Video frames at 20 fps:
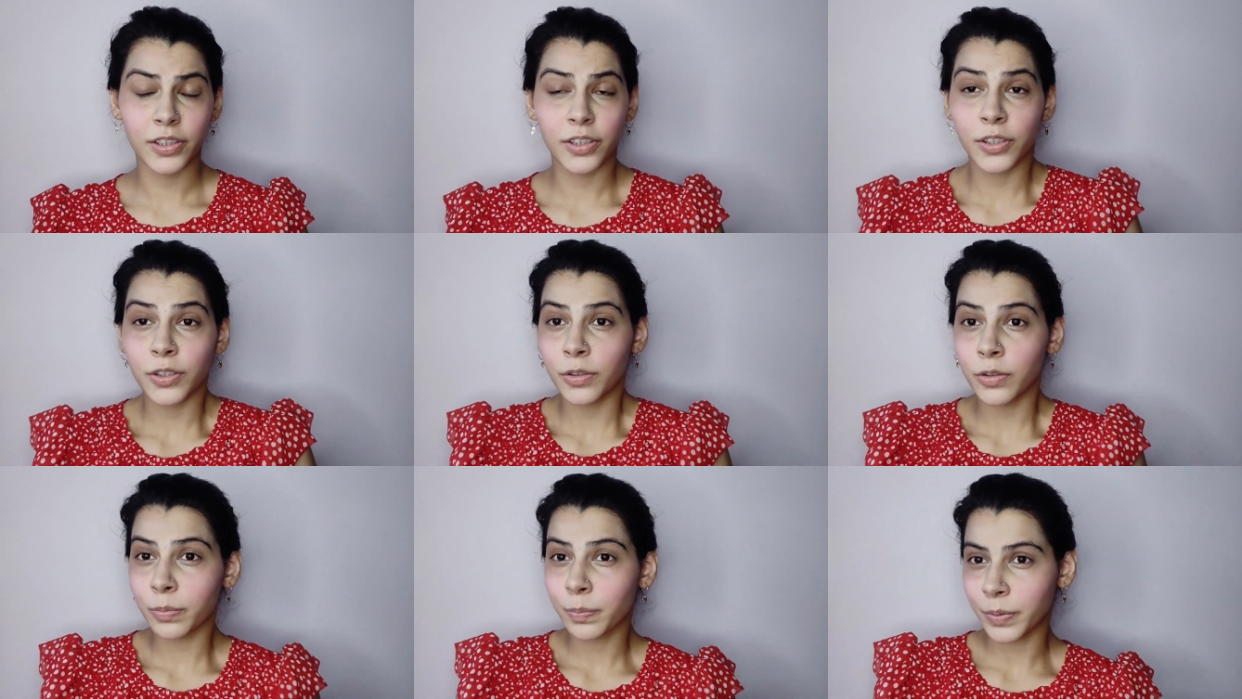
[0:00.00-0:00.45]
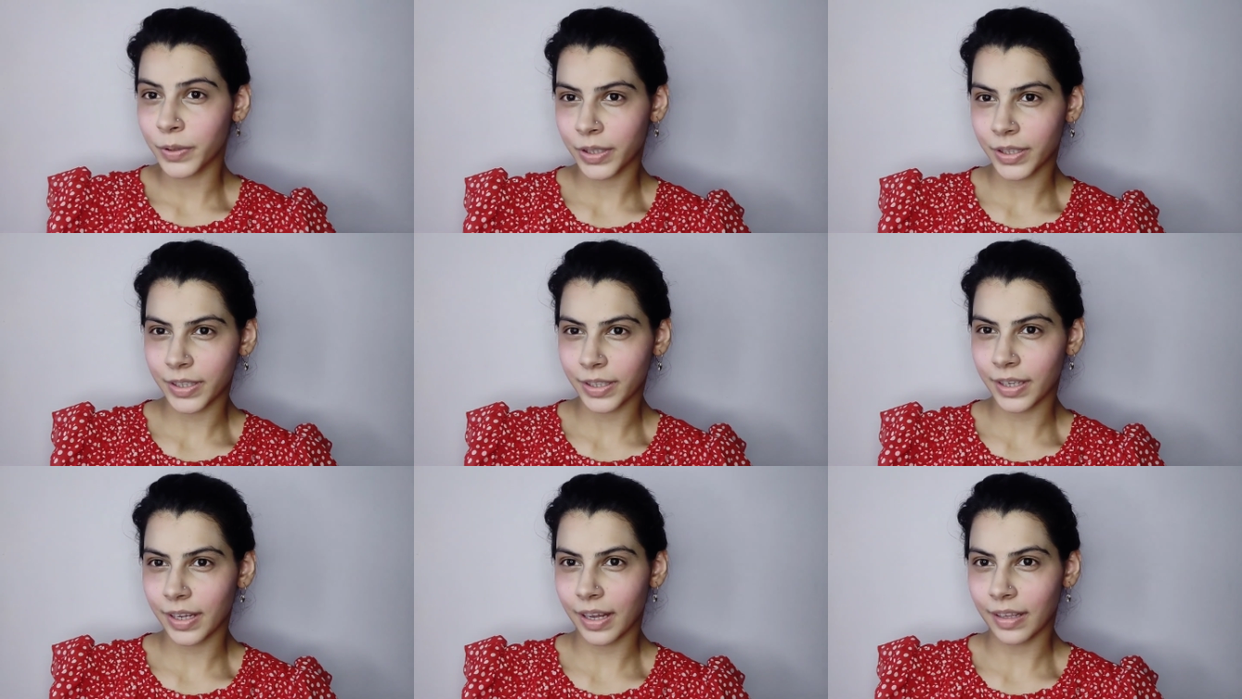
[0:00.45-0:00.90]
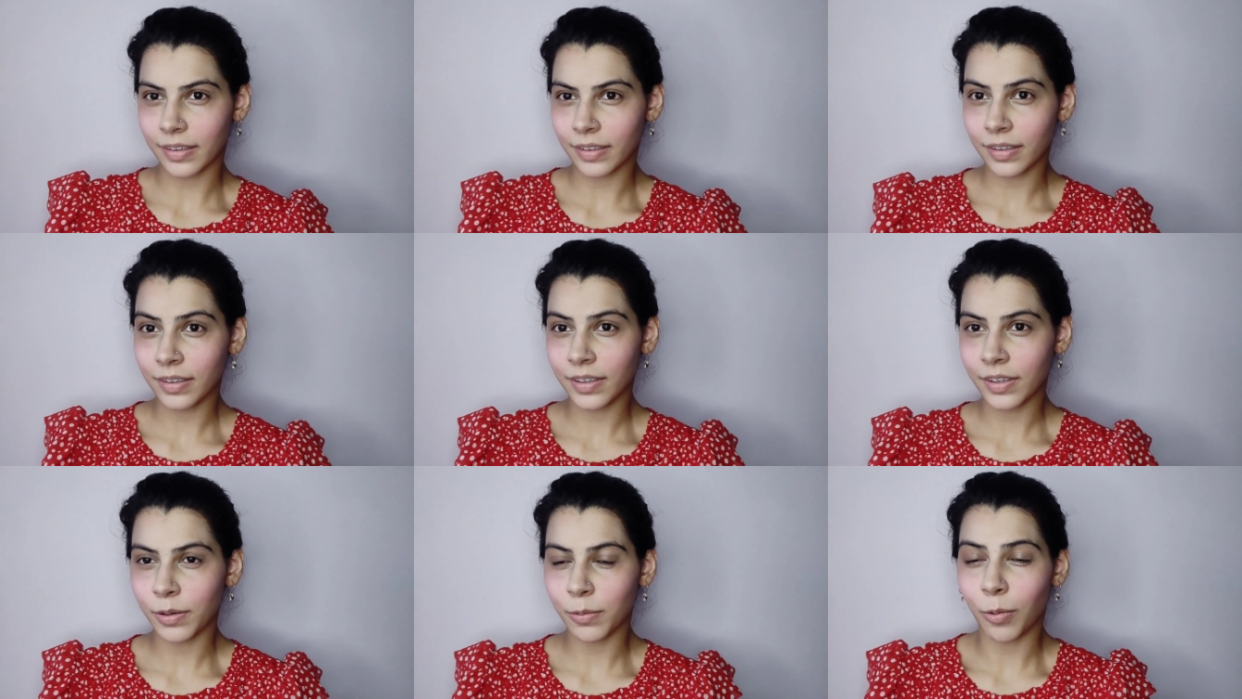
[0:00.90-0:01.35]
too put
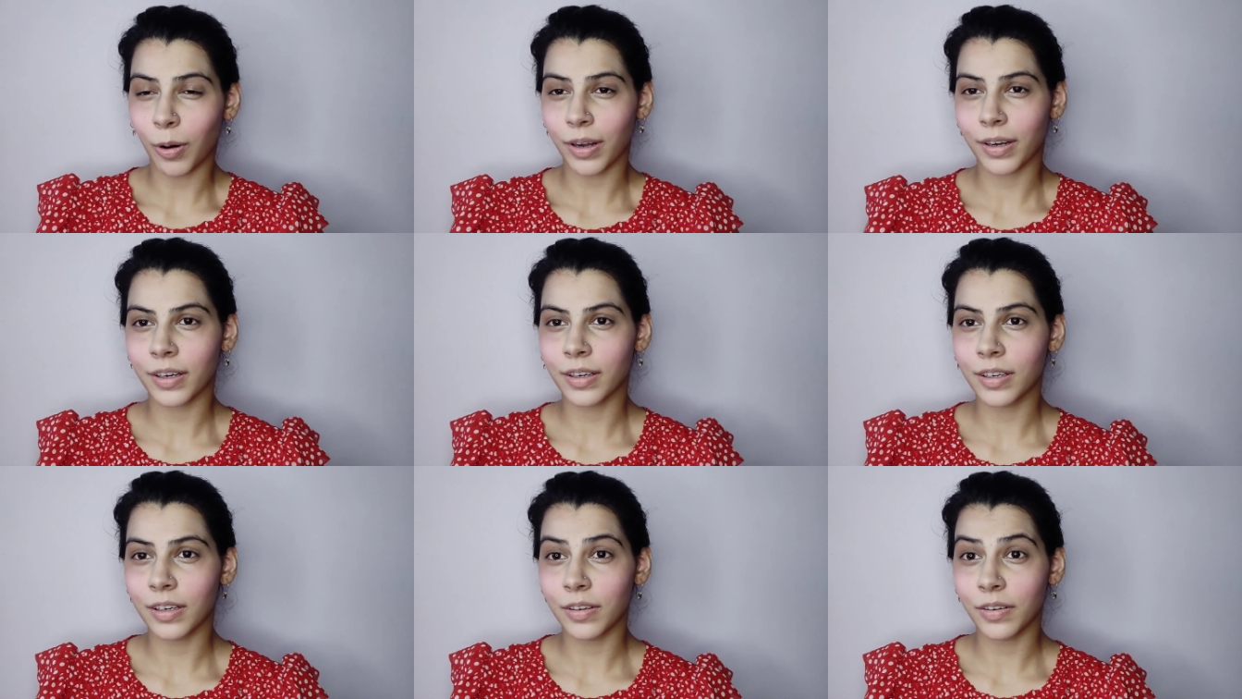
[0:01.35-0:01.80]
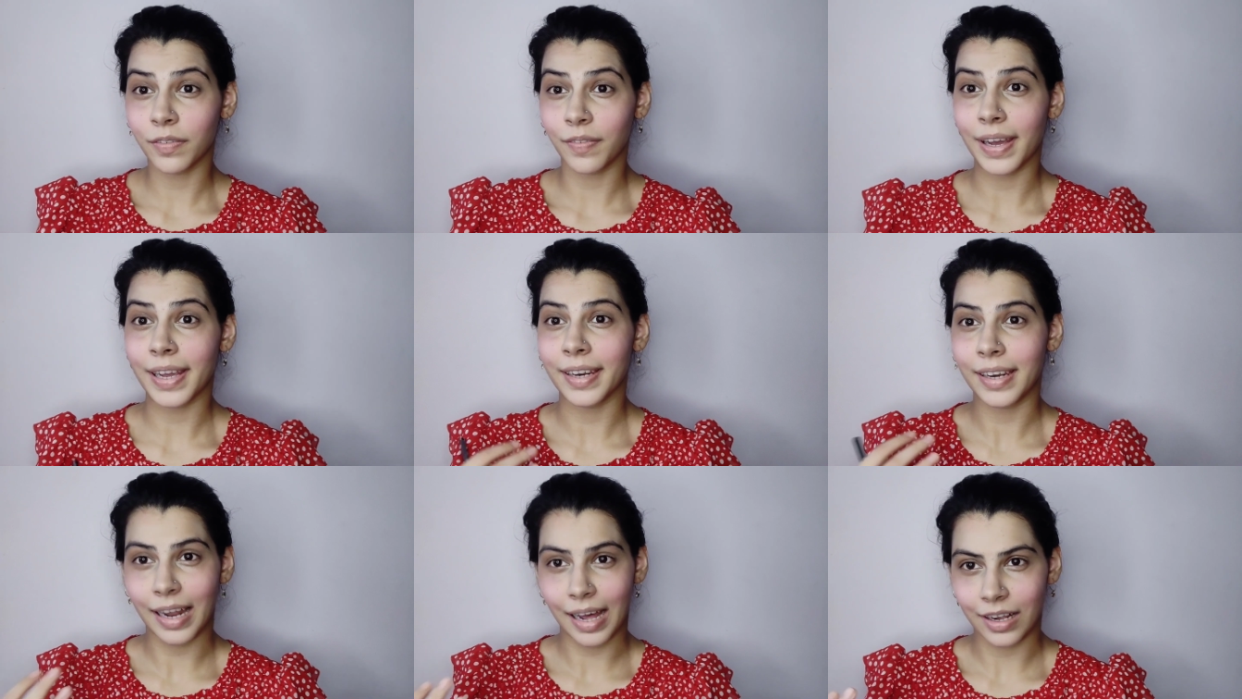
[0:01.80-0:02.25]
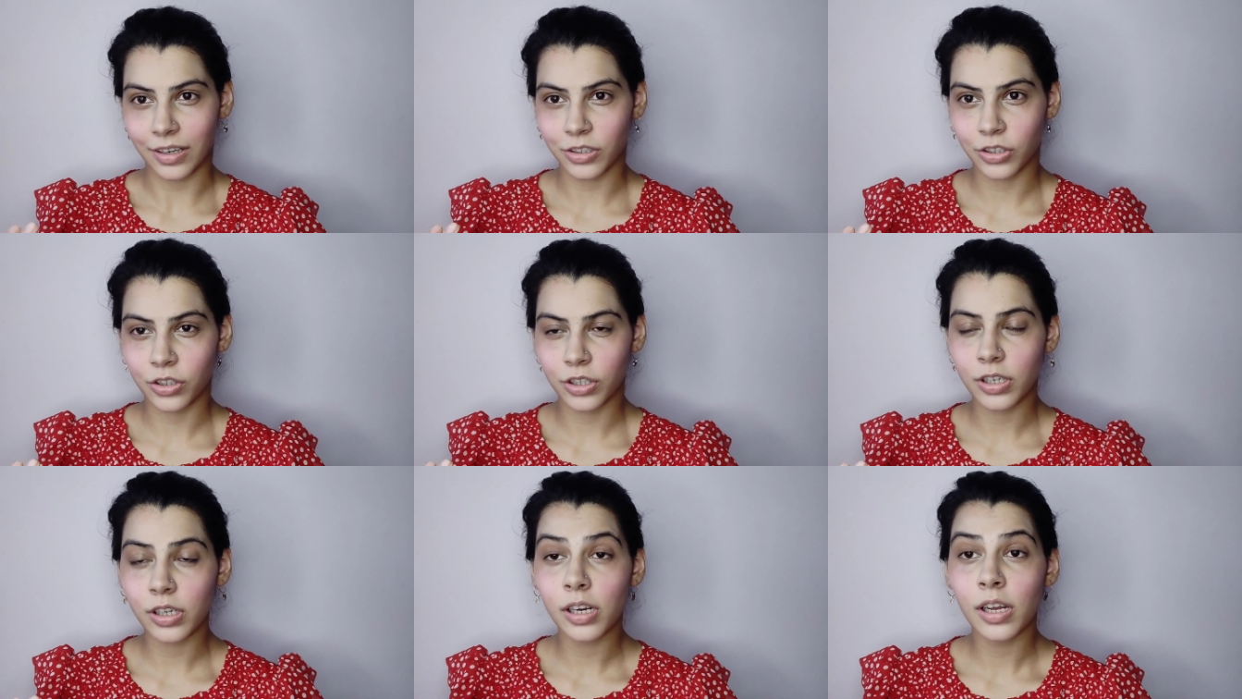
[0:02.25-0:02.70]
together. You want it to look very
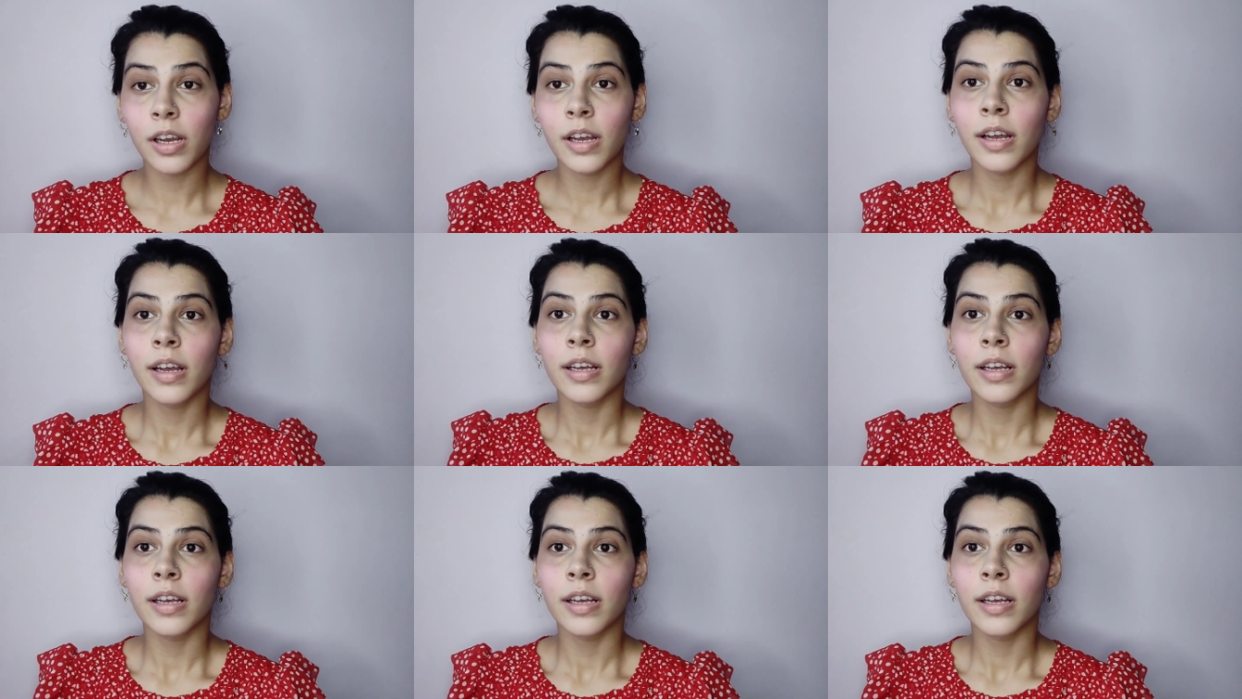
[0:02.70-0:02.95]
natural.